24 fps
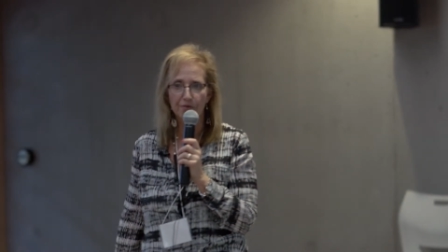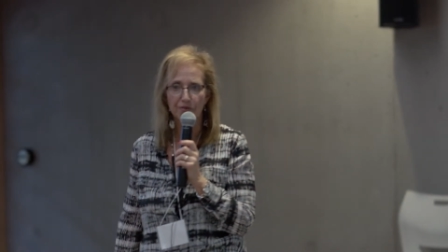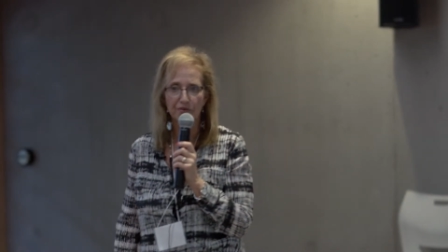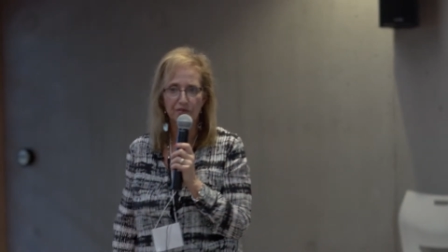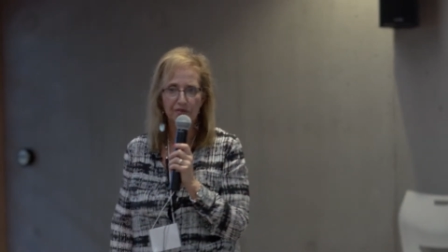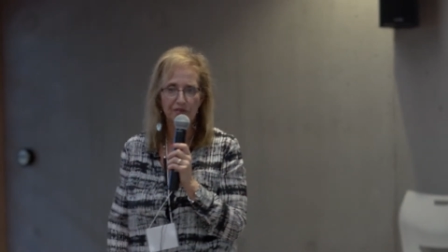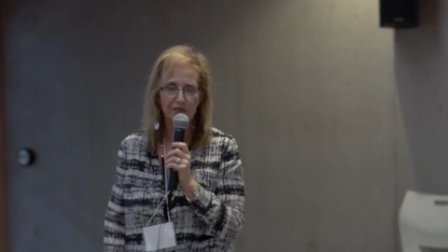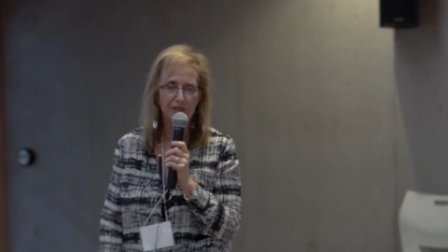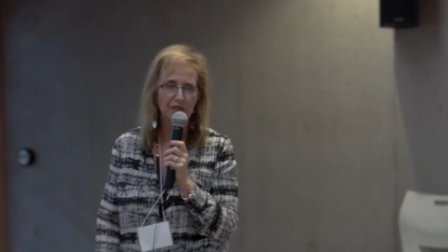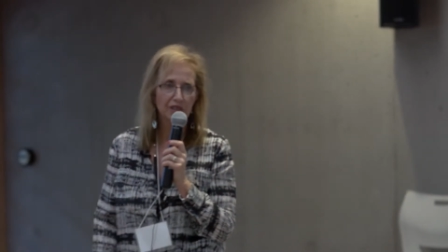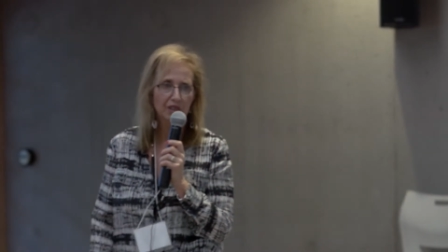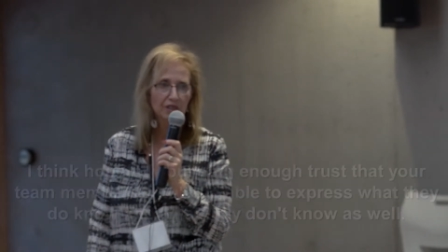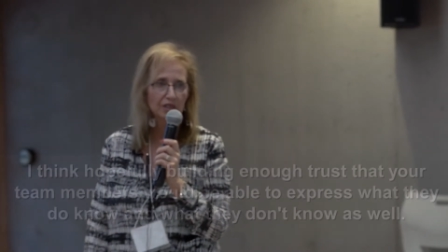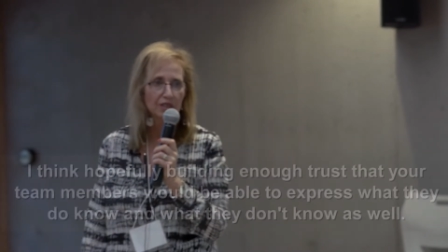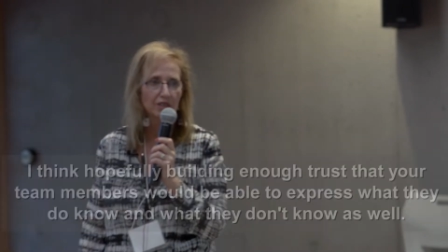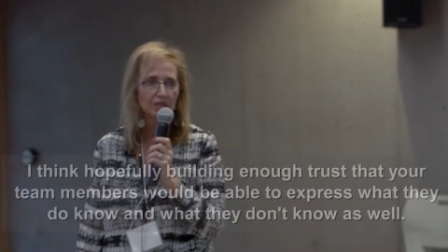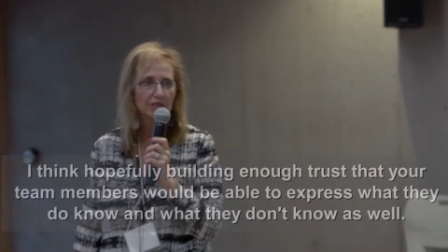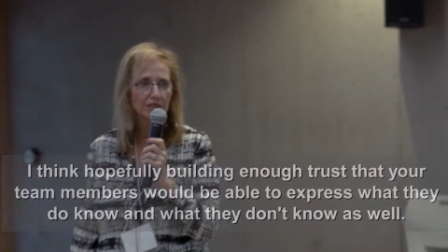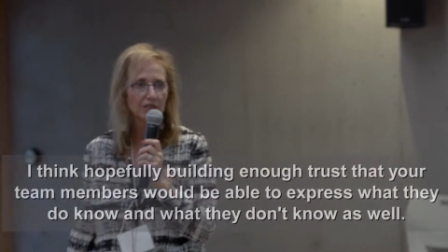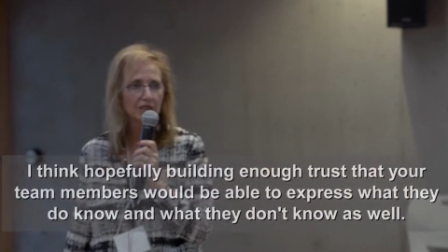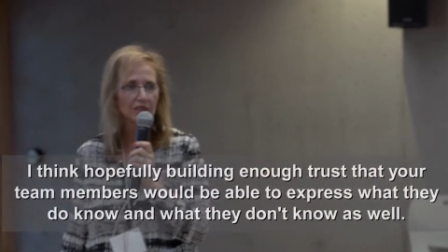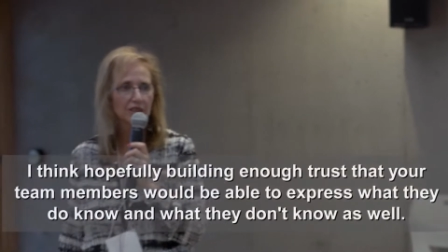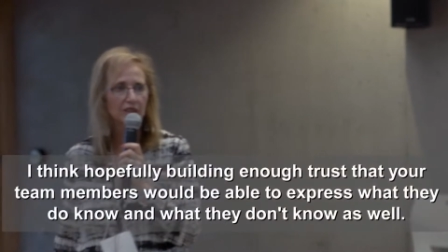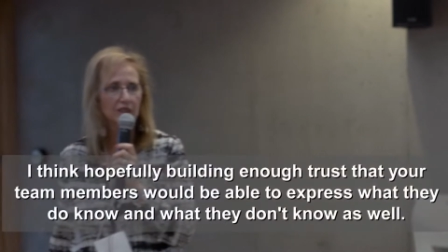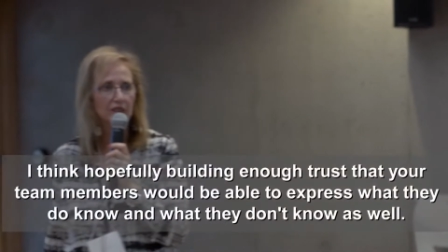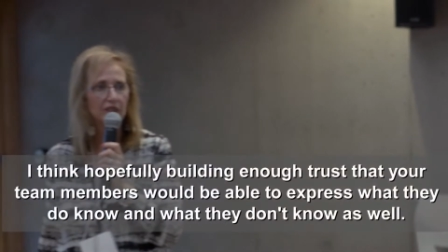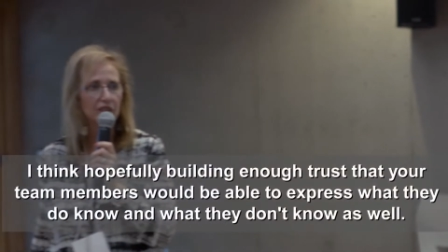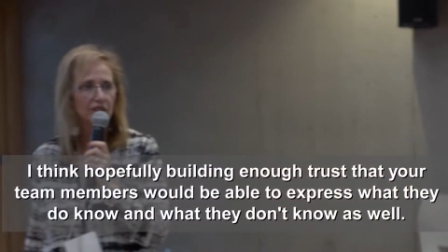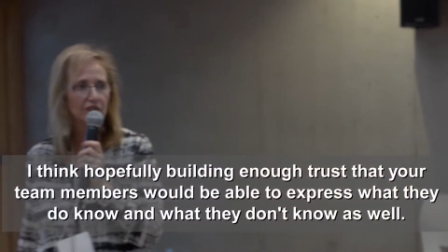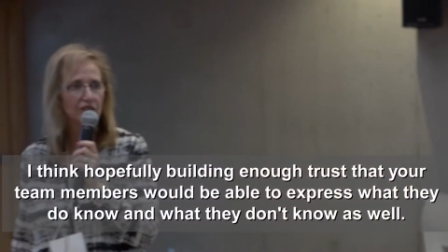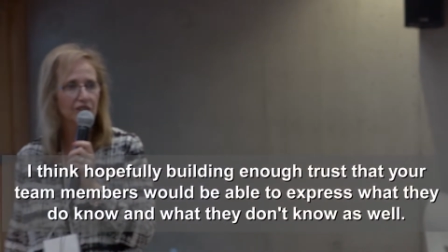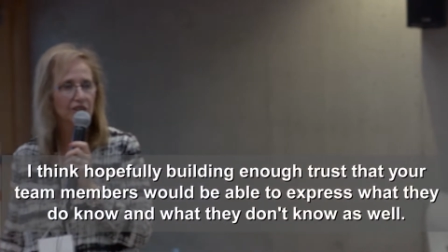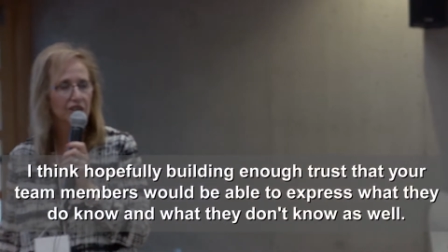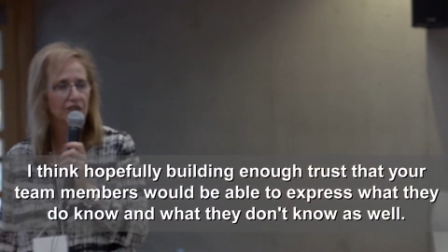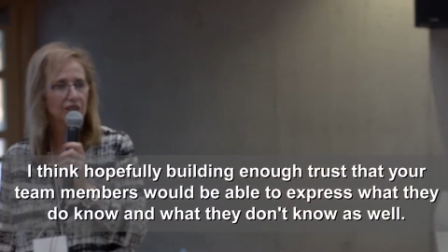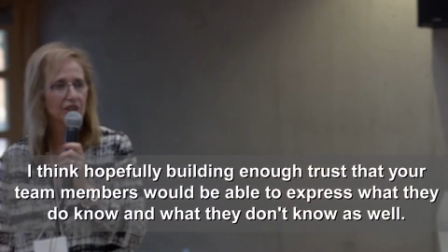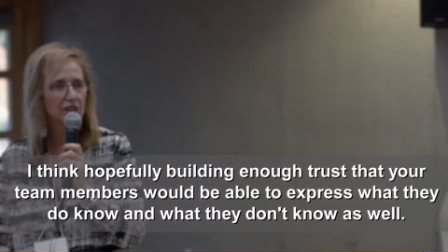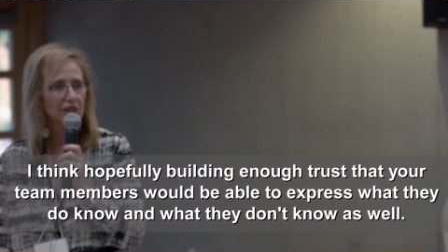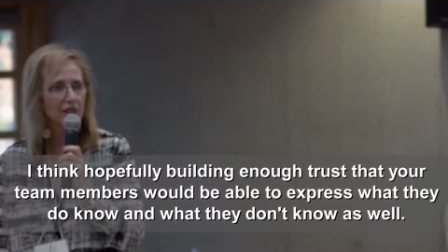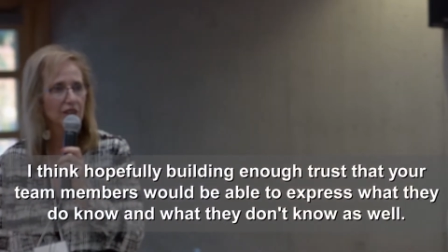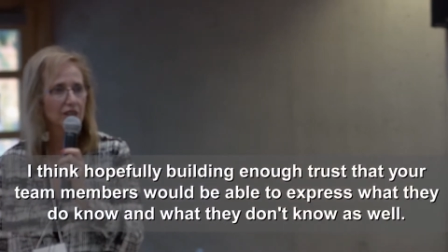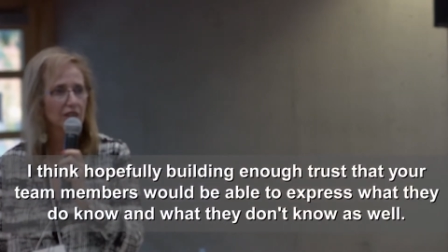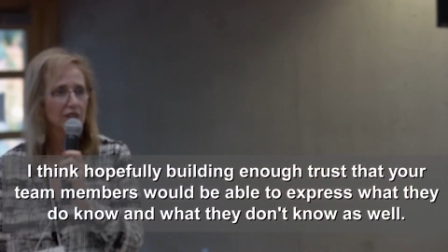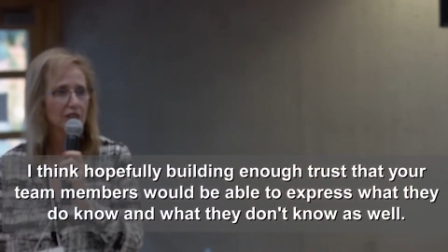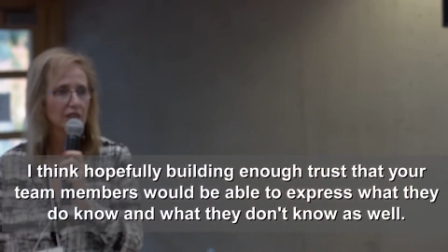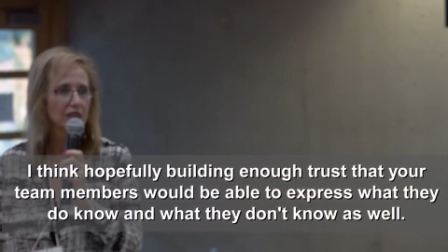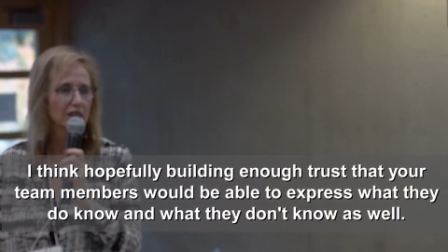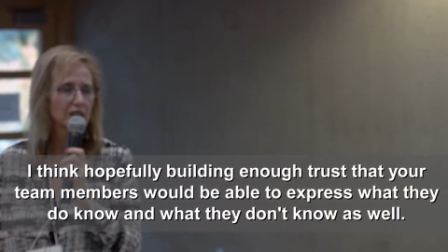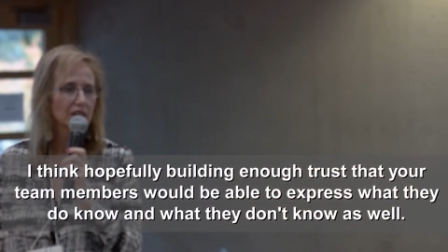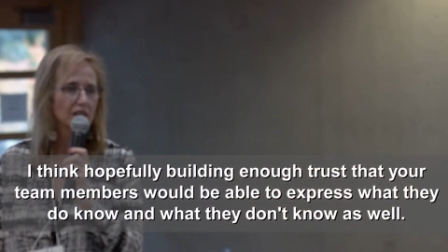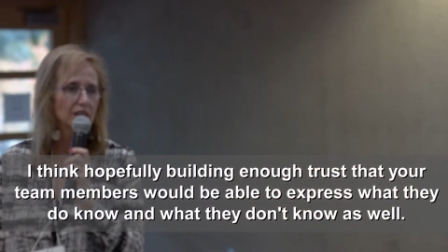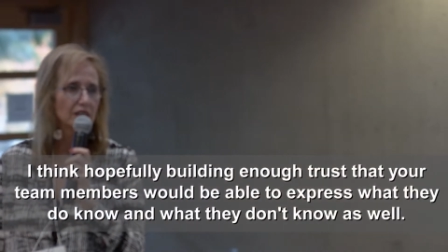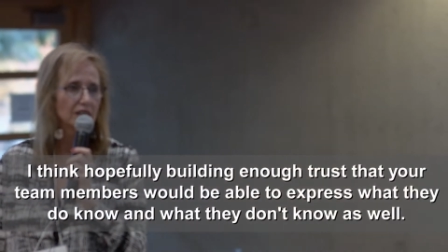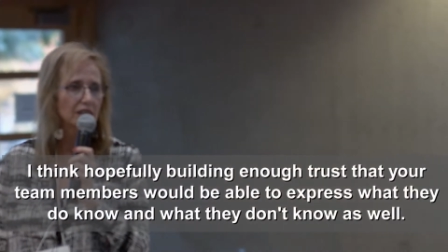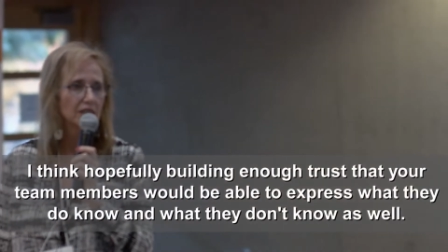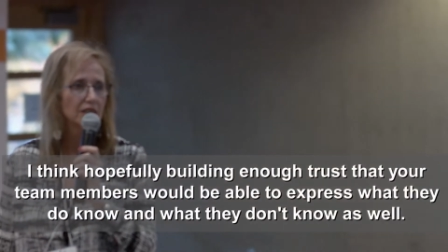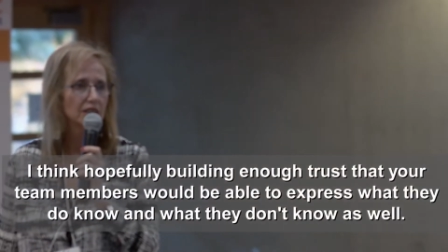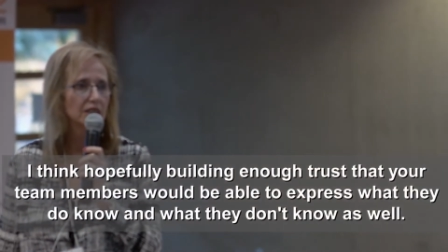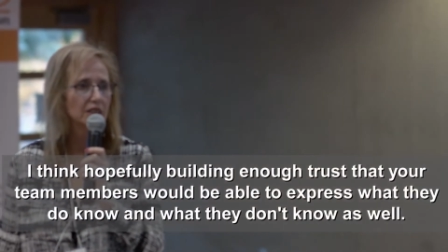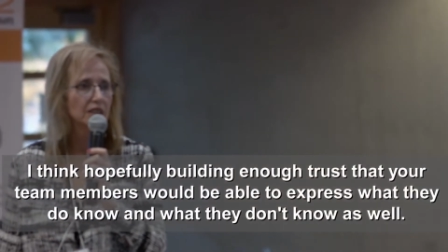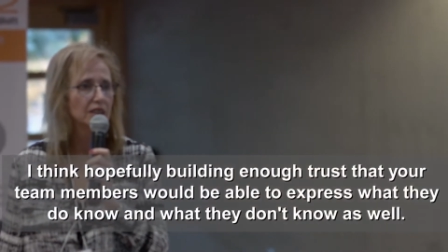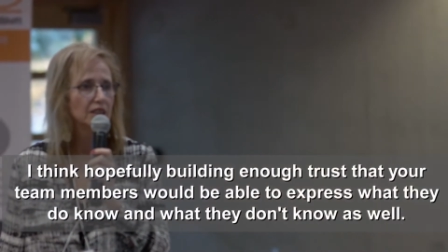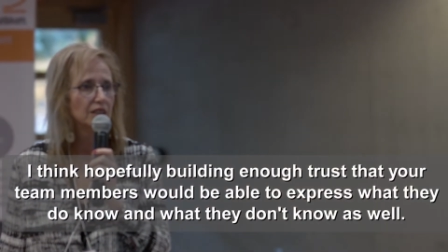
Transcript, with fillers: I think building, hopefully building enough